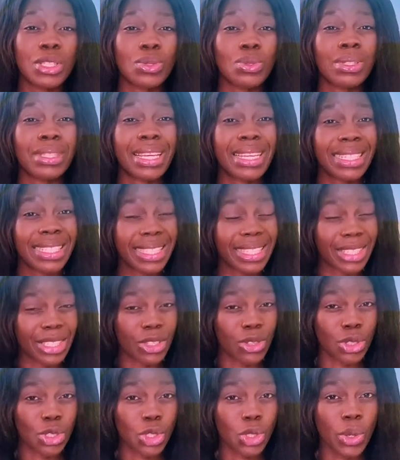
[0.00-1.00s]
is to test
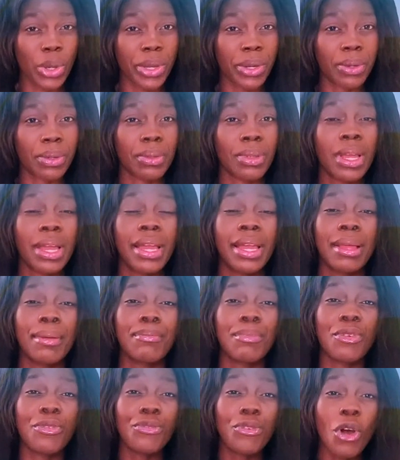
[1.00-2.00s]
your soil.
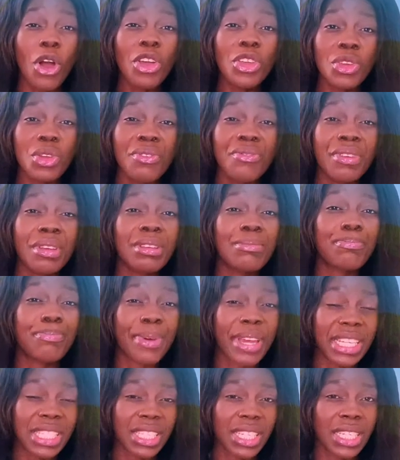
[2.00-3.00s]
Before you even
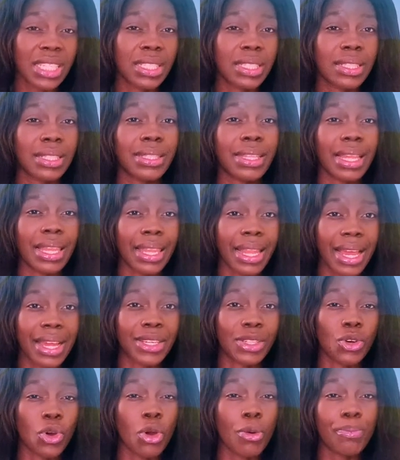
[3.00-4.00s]
purchase the
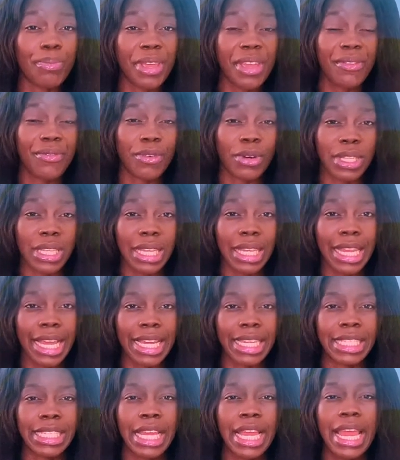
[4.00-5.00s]
land or pay for the
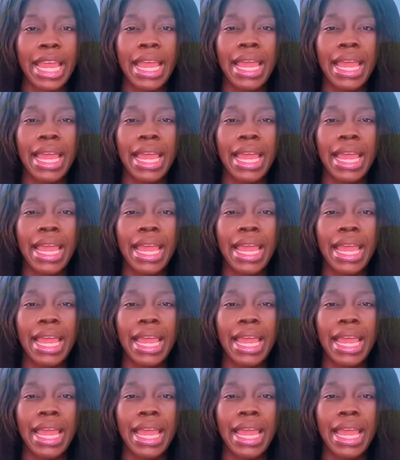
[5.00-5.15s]
land,